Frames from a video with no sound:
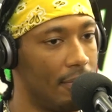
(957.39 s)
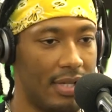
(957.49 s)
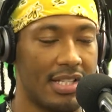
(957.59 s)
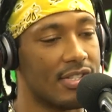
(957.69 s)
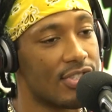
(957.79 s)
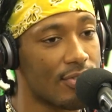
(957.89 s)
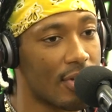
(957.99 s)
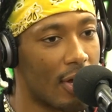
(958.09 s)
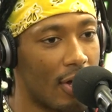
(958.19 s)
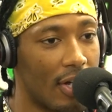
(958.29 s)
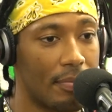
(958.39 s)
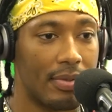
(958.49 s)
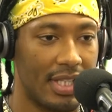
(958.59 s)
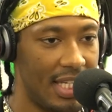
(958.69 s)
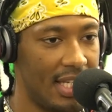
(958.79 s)
Blessings to y'all.
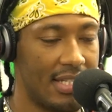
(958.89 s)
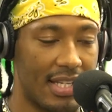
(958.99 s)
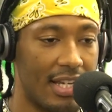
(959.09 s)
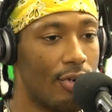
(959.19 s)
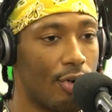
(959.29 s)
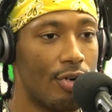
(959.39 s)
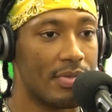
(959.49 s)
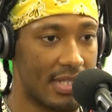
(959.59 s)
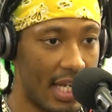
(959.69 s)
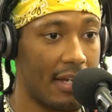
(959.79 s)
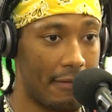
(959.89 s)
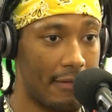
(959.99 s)
Please get home safe.